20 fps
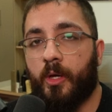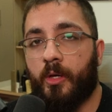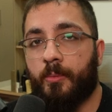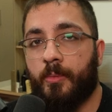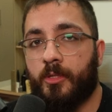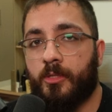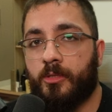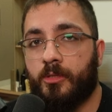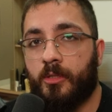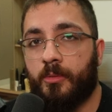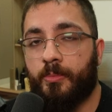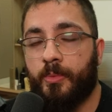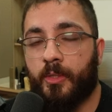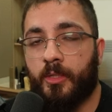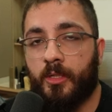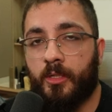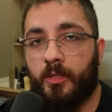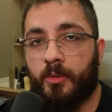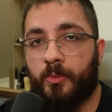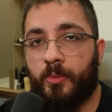way, Mr.
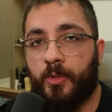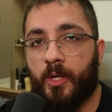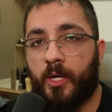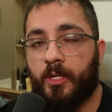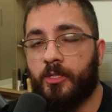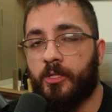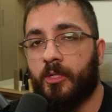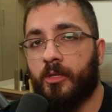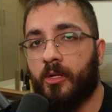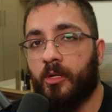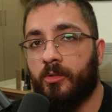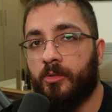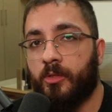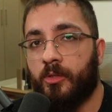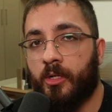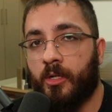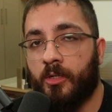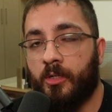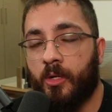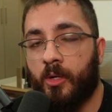Boogie. We actually thought
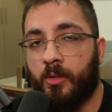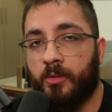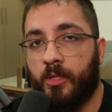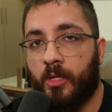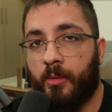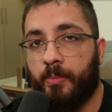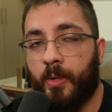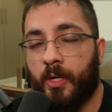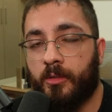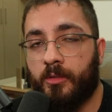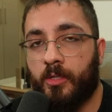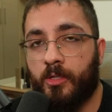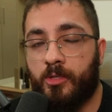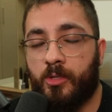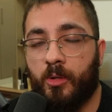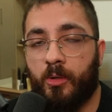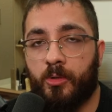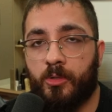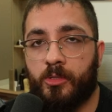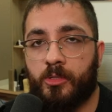you didn't know about this
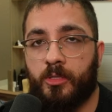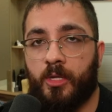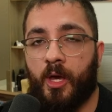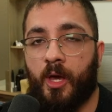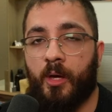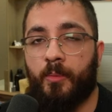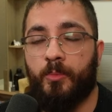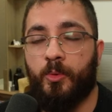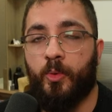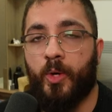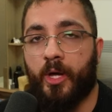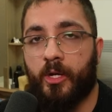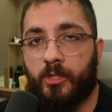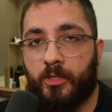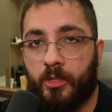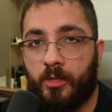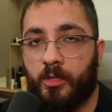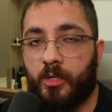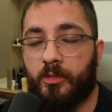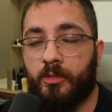whole scam. You
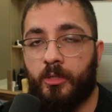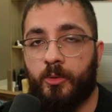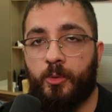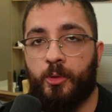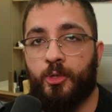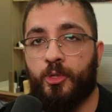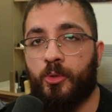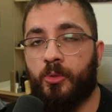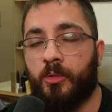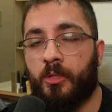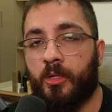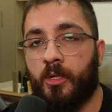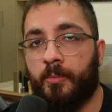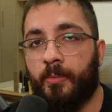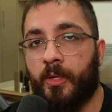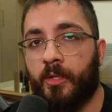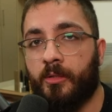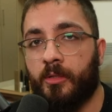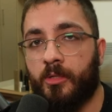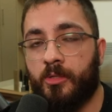actually thought you were joking
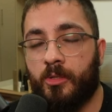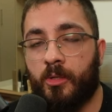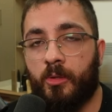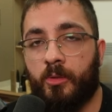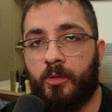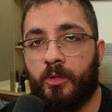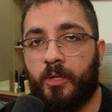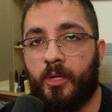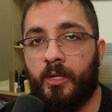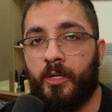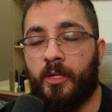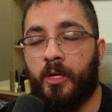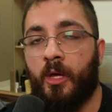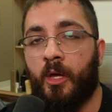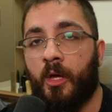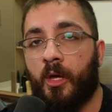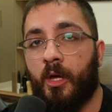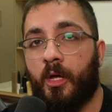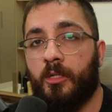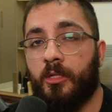about this whole thing
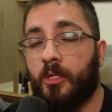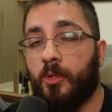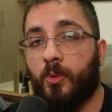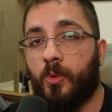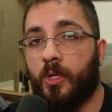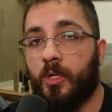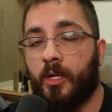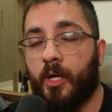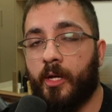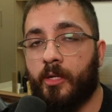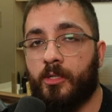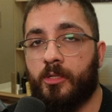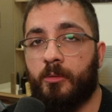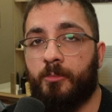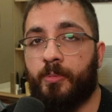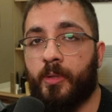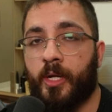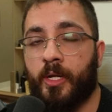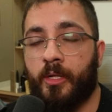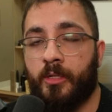and you weren't actually
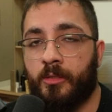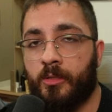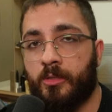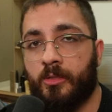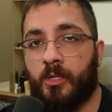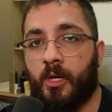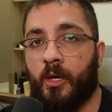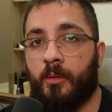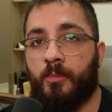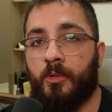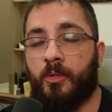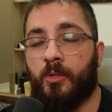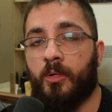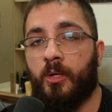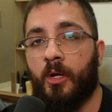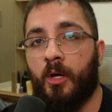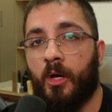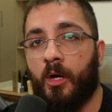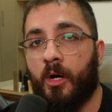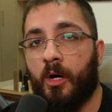planning to scam your
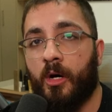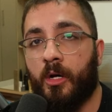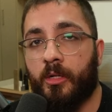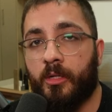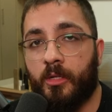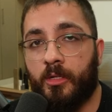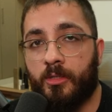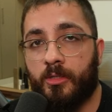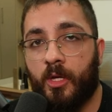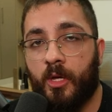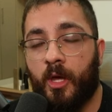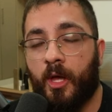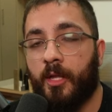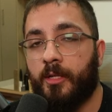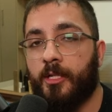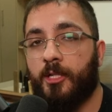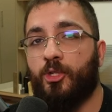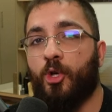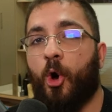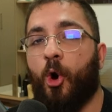audience.
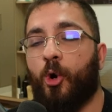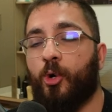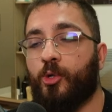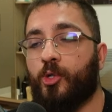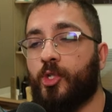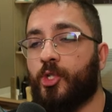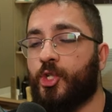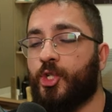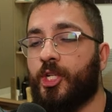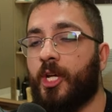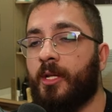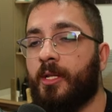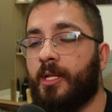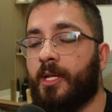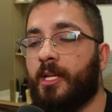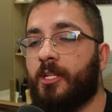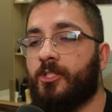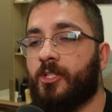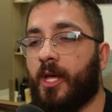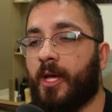This whole
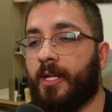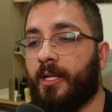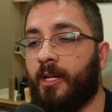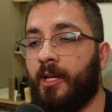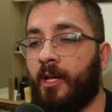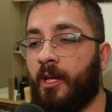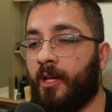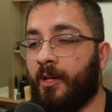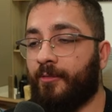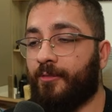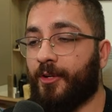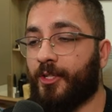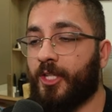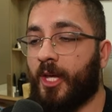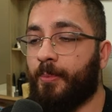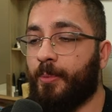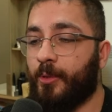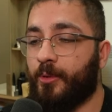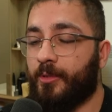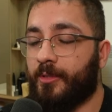shit is like, for
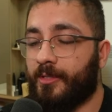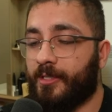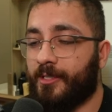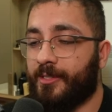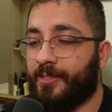example,